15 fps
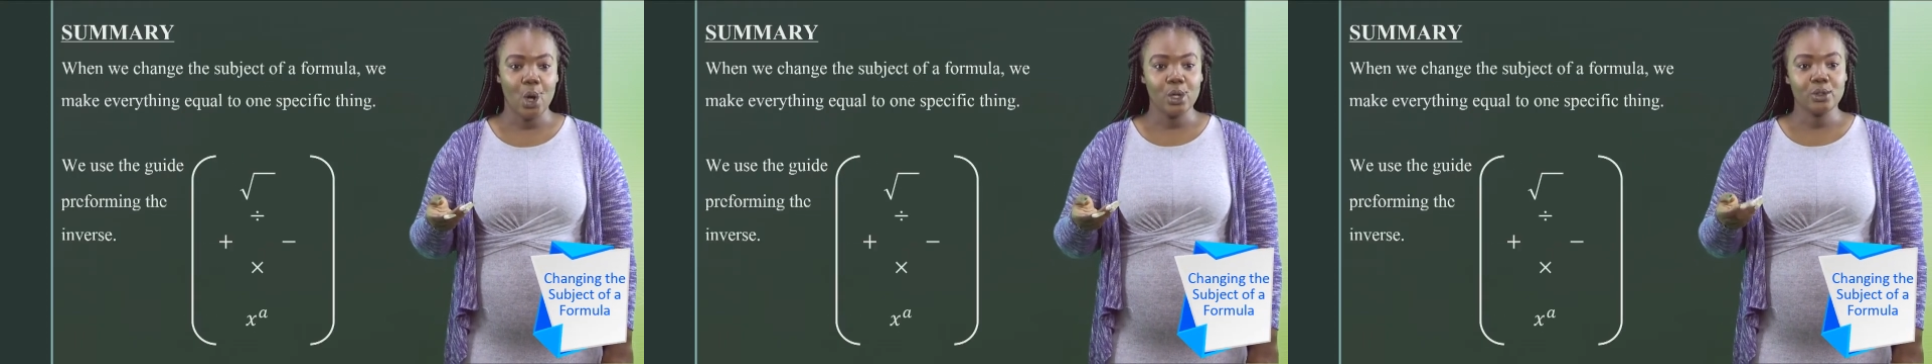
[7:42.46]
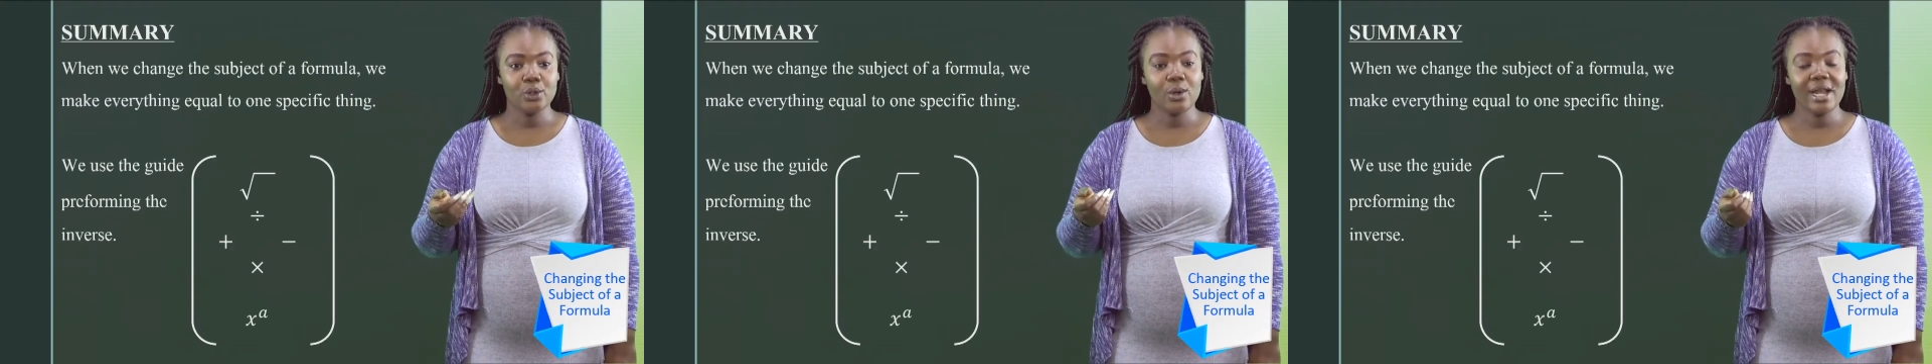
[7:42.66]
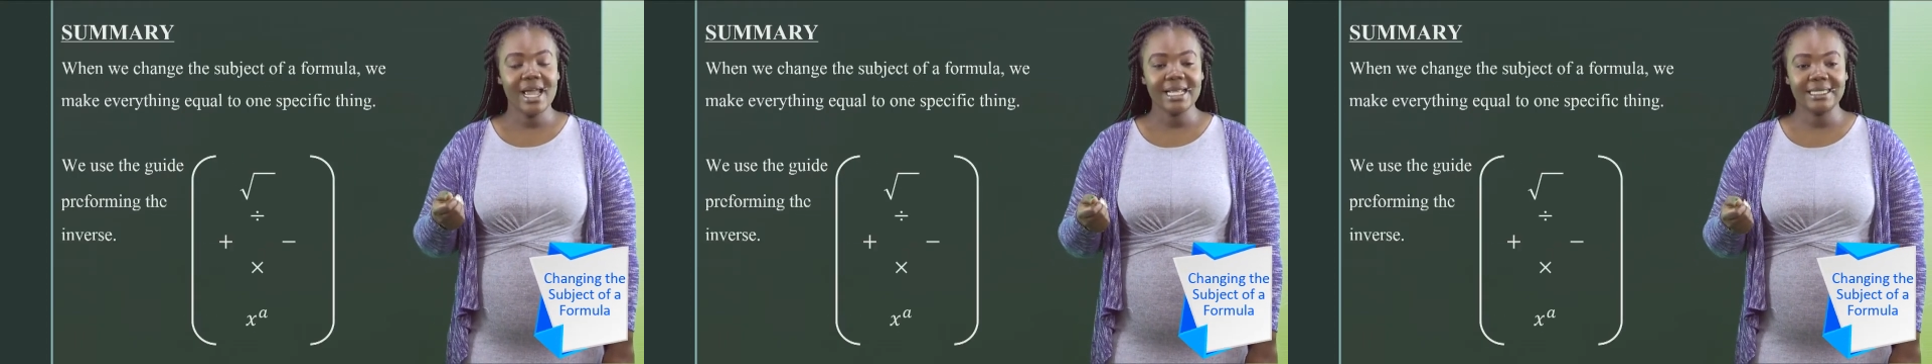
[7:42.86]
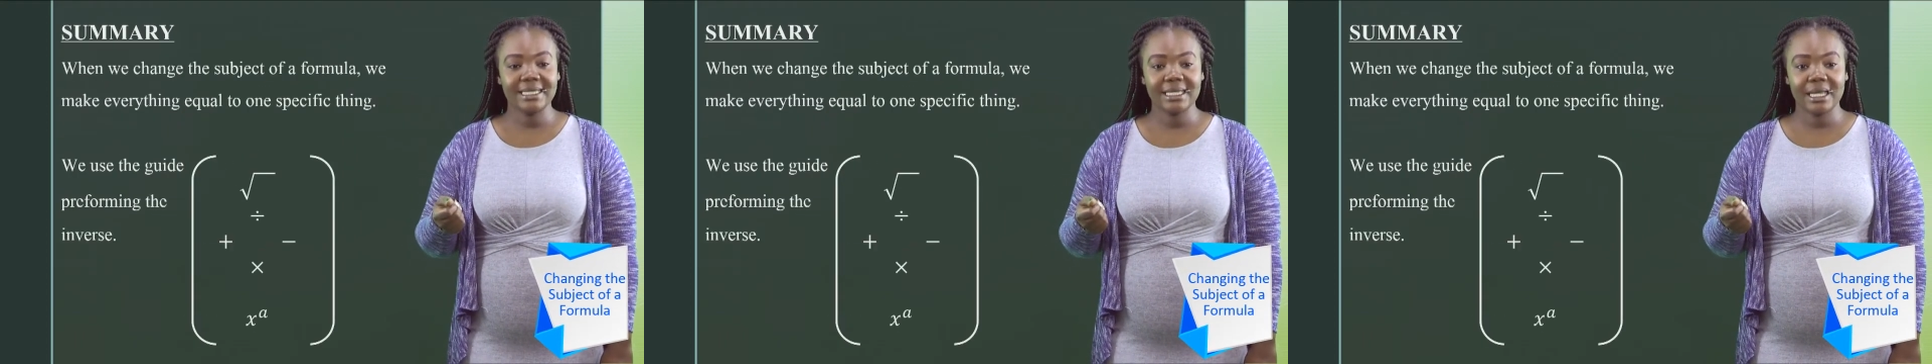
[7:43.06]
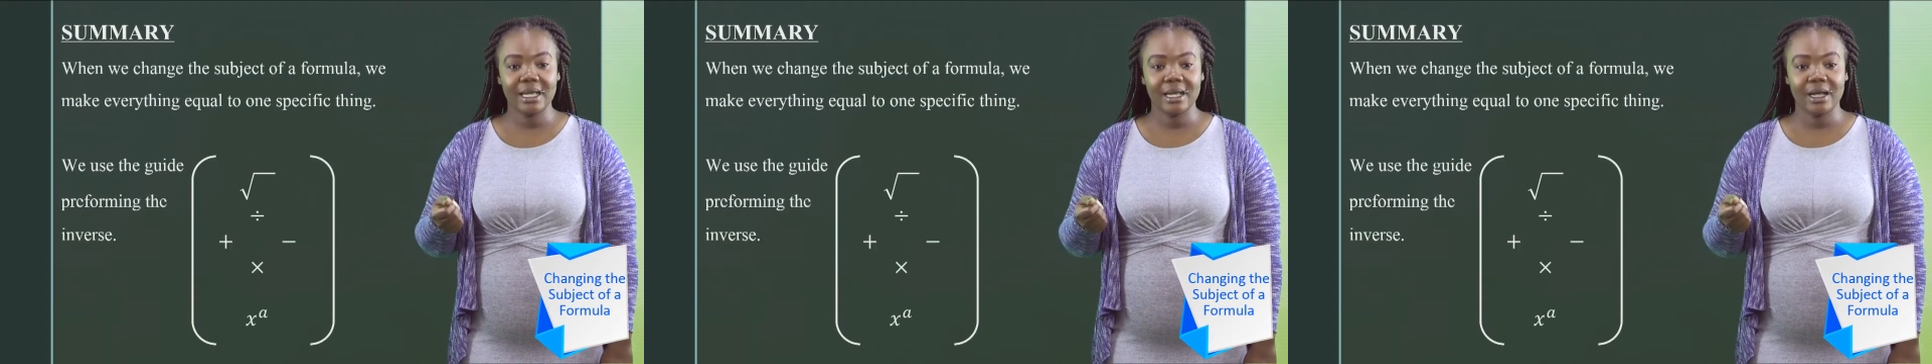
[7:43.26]
So
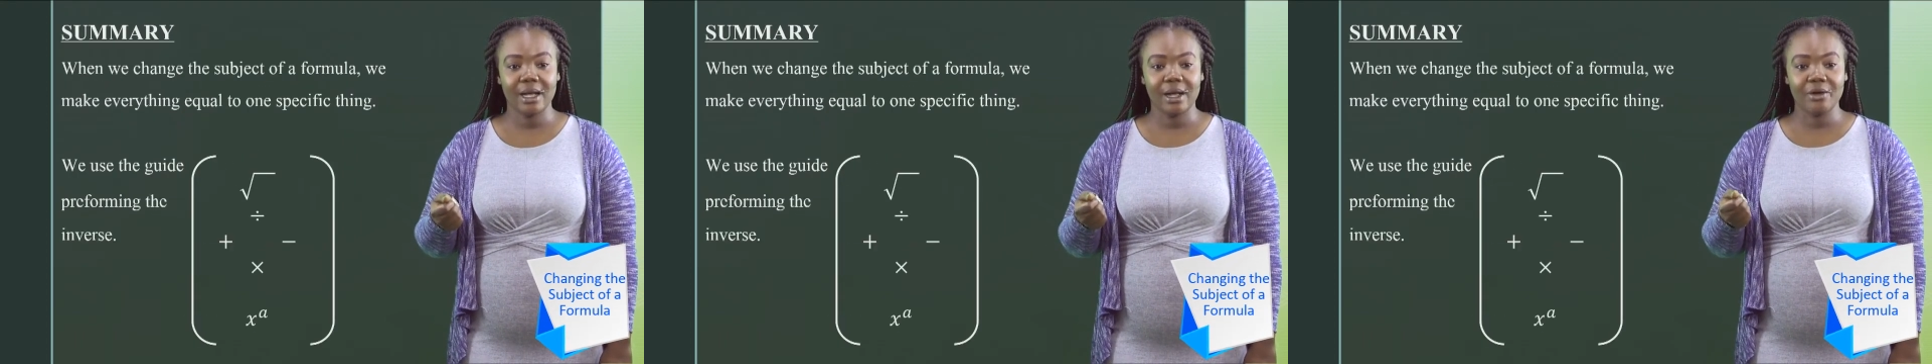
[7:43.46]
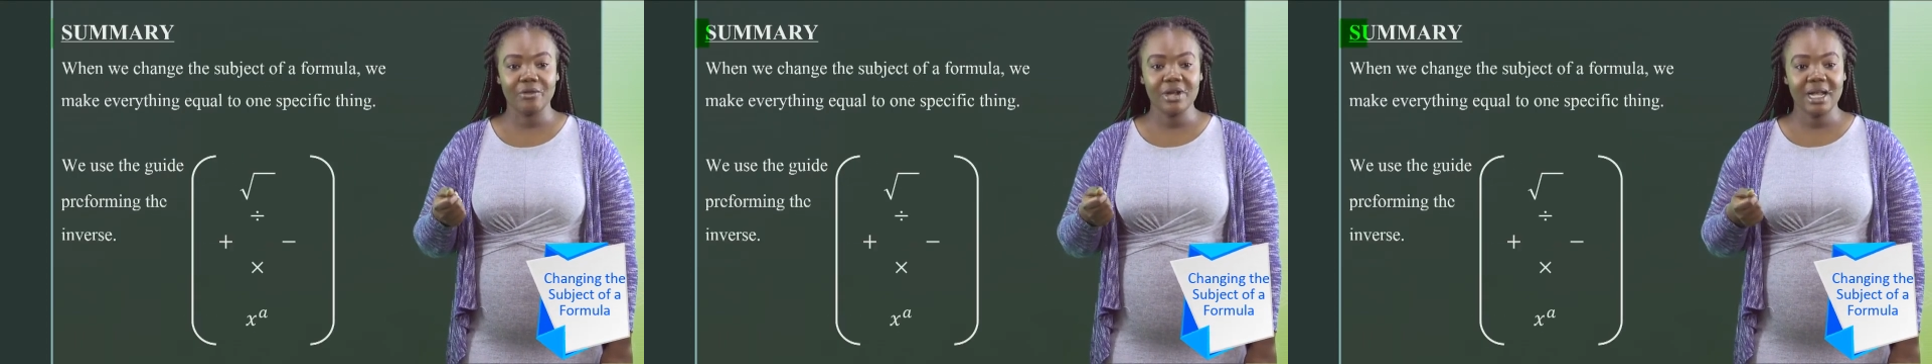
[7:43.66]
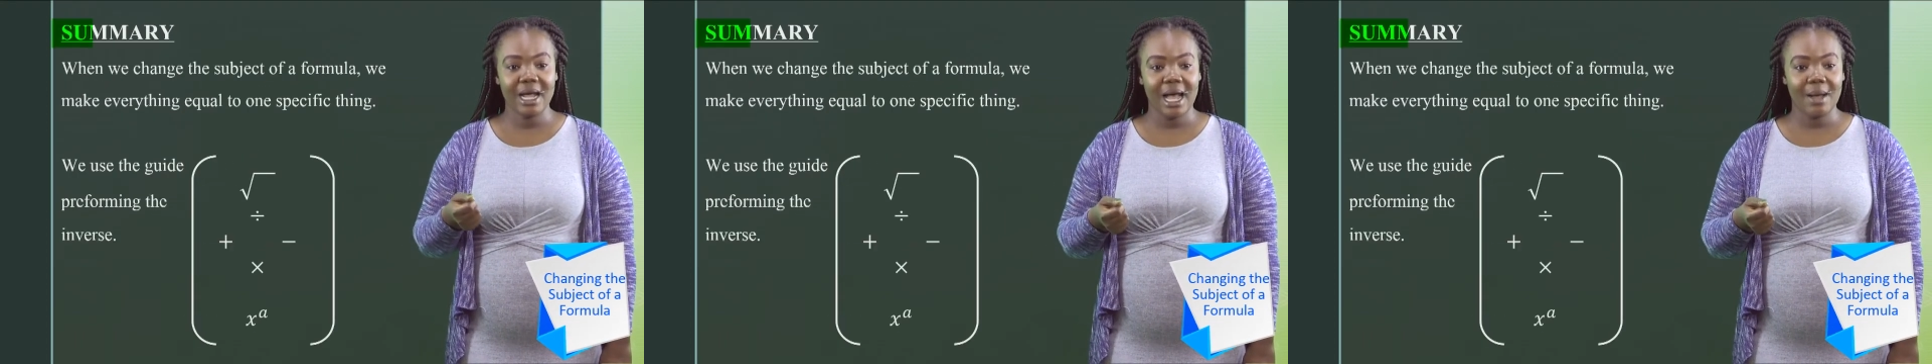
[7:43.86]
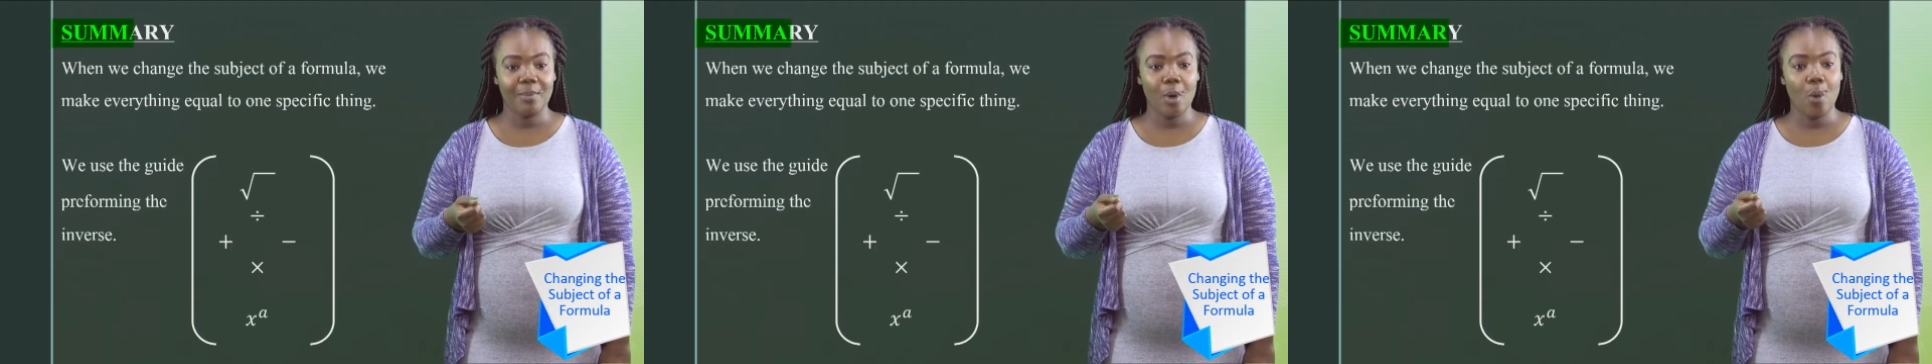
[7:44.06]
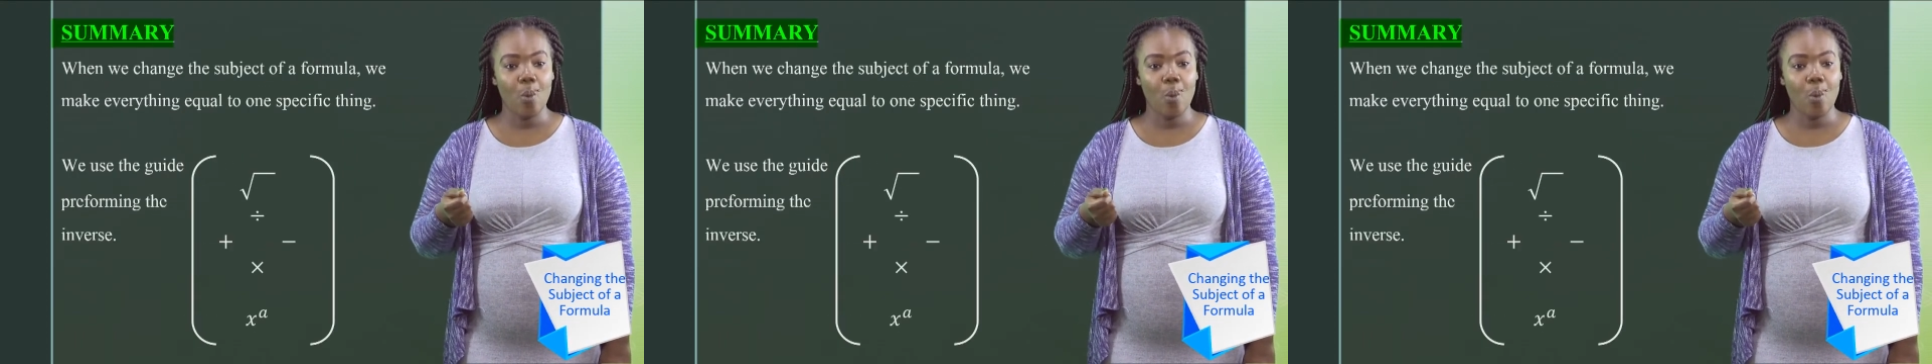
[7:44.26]
let's recap